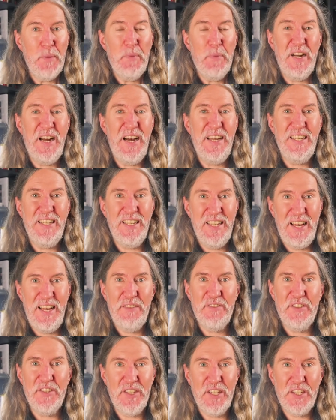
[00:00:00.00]
But I didn't
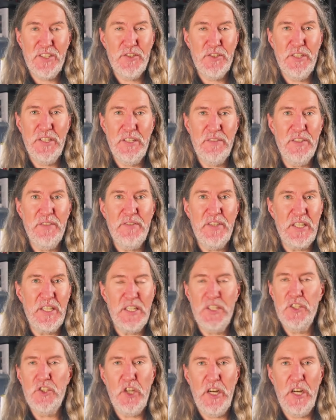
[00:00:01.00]
have the luxury of living in